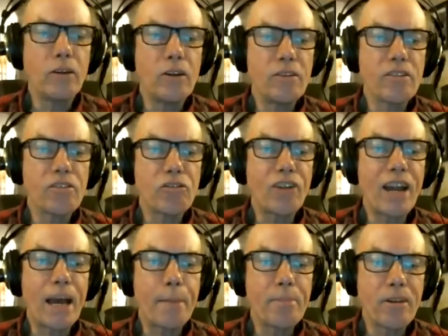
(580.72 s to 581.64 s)
use a
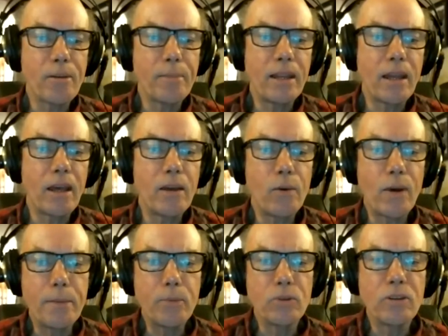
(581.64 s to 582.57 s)
strap, so I mean, are you
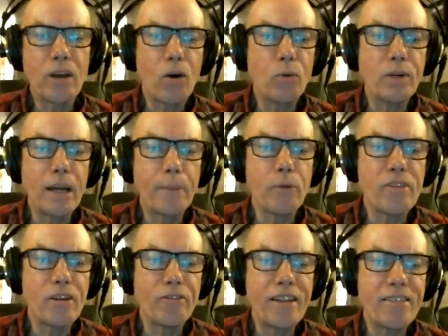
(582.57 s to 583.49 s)
able to hold it up, or
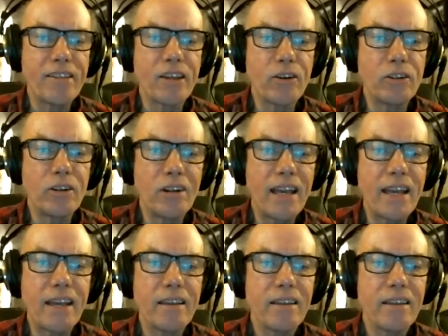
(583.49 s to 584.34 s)
is it resting on your leg?